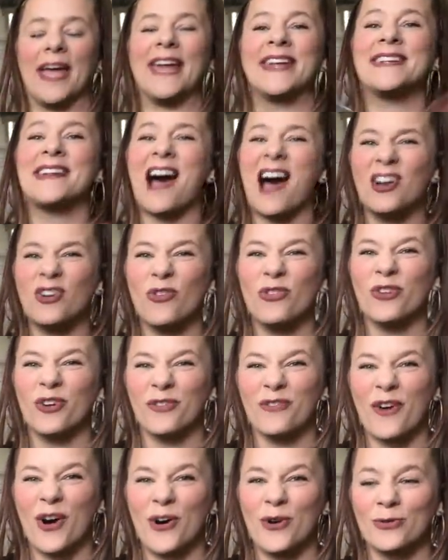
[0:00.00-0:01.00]
And not on their
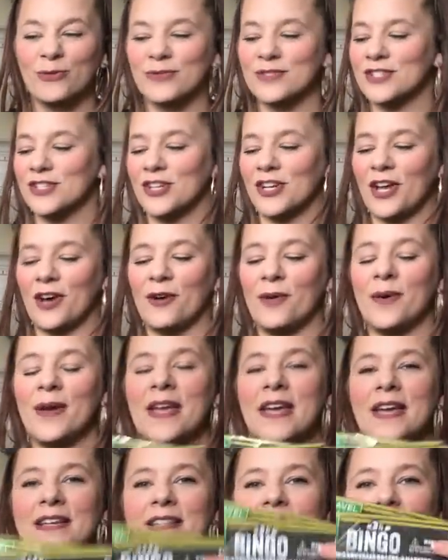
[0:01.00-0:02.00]
phones, you know.
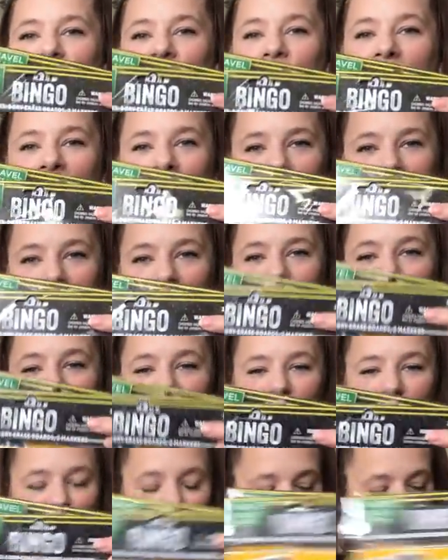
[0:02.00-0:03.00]
So I
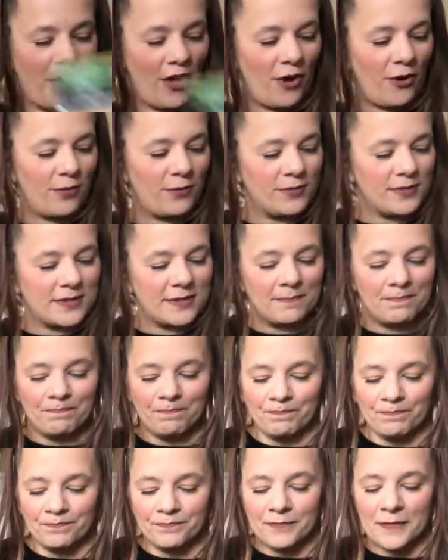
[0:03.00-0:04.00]
grabbed 2 of those.
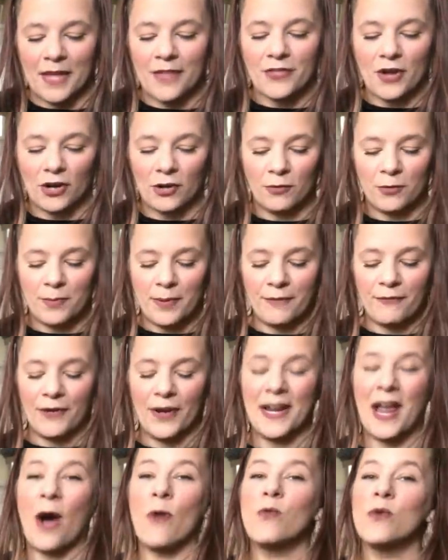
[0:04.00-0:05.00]
Thought it would be
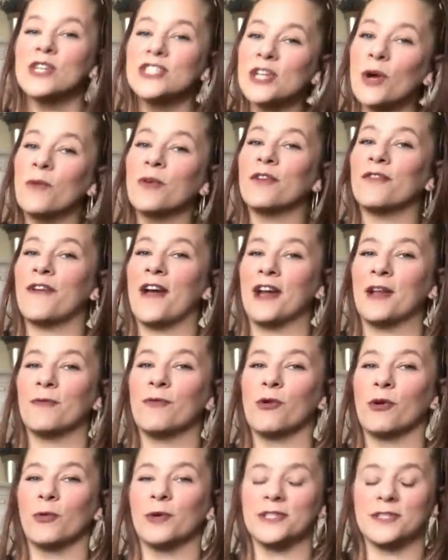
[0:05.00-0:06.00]
fun. I wish I would have found it
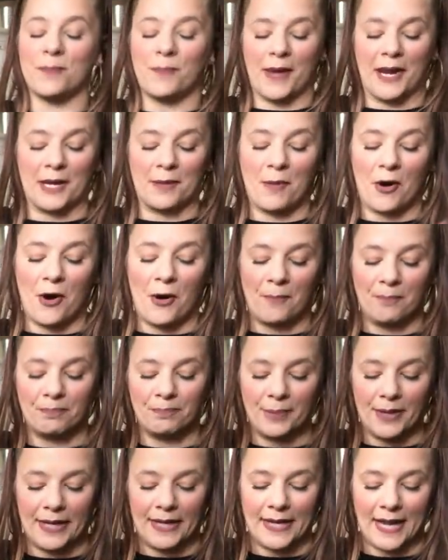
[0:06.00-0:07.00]
before we went to Panama,
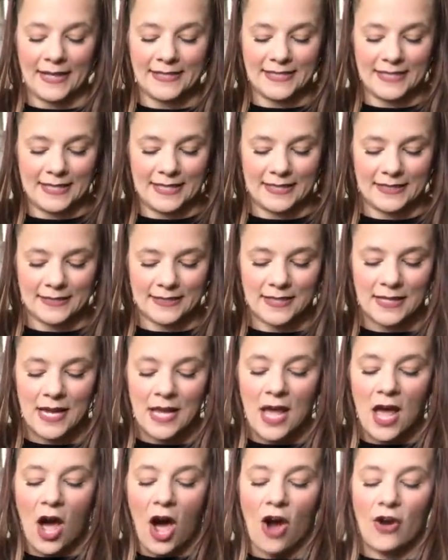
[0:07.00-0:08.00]
but I didn't.
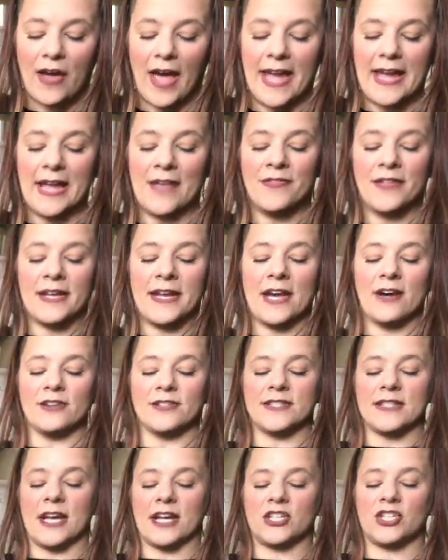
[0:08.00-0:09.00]
Okay, in the nail
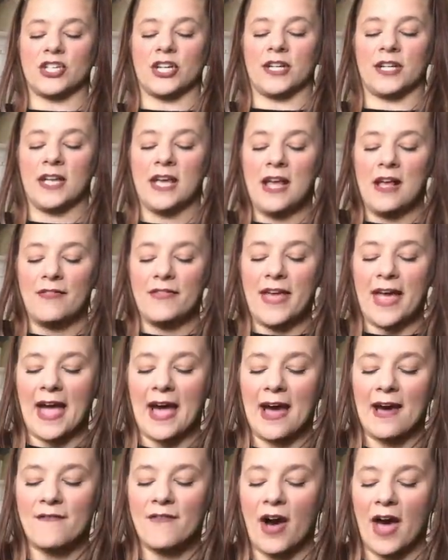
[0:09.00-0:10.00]
section, they
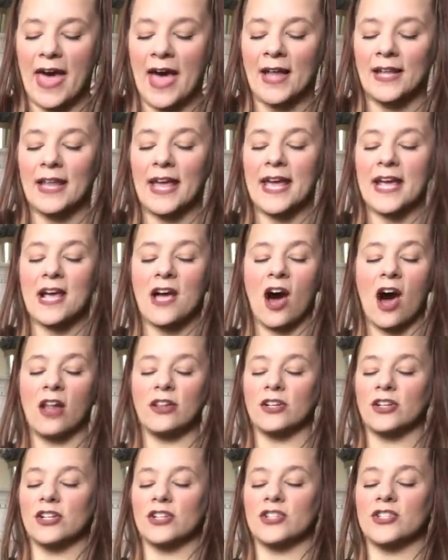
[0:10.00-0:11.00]
have LA
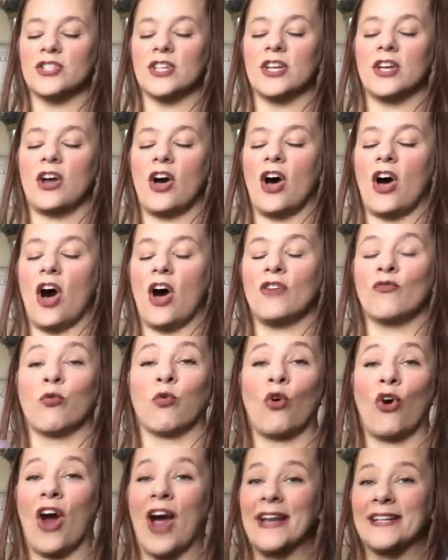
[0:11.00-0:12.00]
Colors
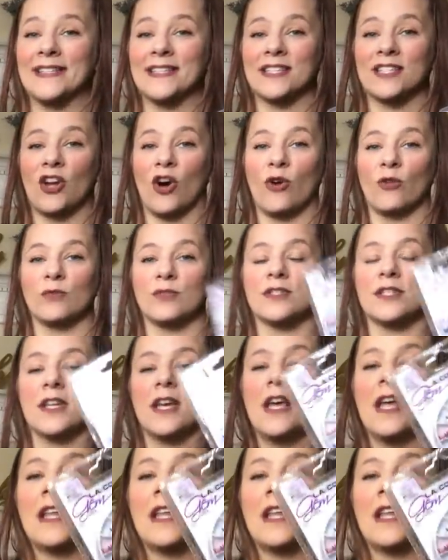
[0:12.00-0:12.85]
rhinestones.